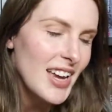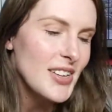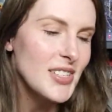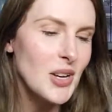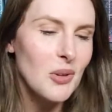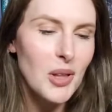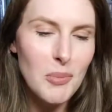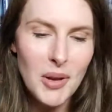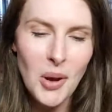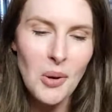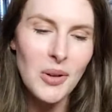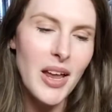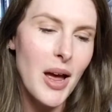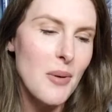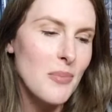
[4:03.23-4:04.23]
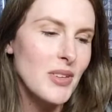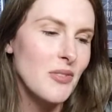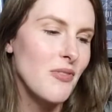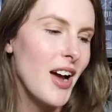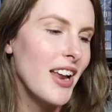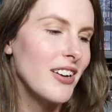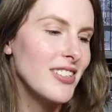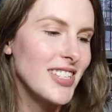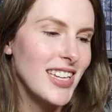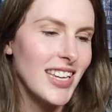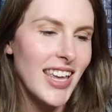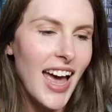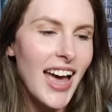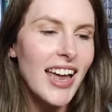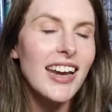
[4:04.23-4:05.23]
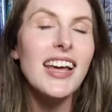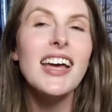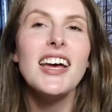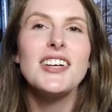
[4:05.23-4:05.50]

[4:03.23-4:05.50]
So let me hold up Diviners again.